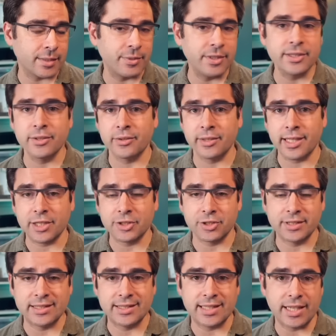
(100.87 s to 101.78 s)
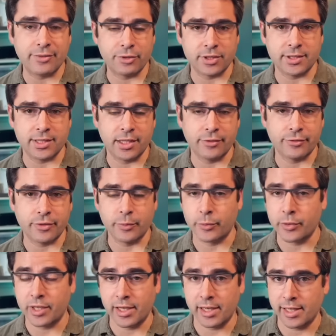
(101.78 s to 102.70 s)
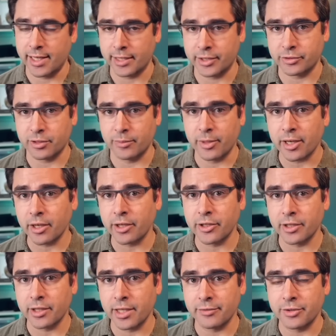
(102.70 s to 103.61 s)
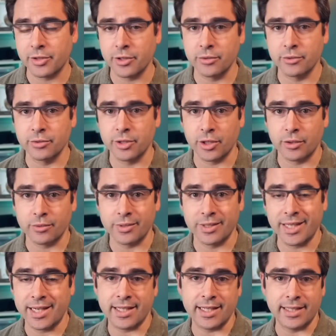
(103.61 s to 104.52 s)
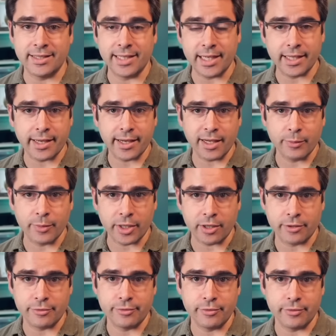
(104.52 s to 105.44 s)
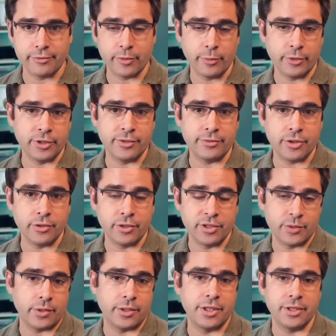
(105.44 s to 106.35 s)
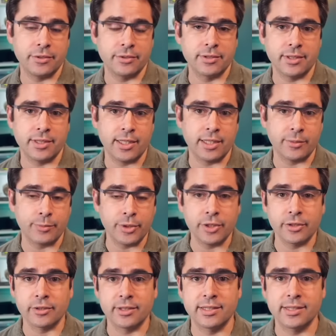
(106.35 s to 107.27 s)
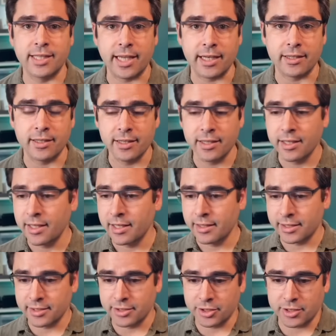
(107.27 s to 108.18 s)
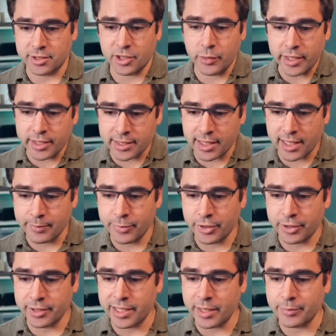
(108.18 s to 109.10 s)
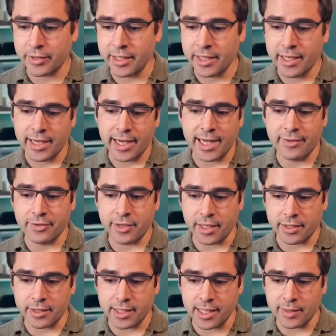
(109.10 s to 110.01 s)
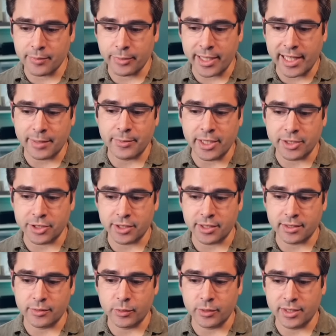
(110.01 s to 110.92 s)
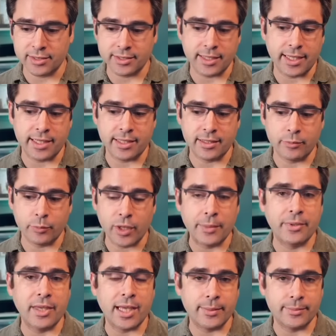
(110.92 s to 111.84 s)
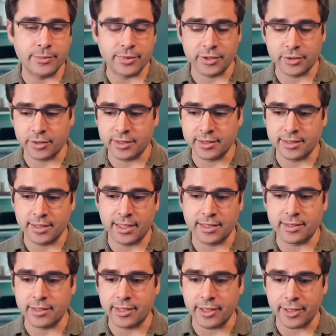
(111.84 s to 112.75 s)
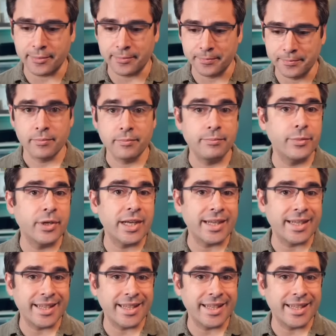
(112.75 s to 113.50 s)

means you can actually save yourself from bringing an extra monitor if you don't need a dedicated monitor for multiview, you just want to use the computer instead. This is just QuickTime pulled up, and I've got the Blackmagic Design webcam source selected here. But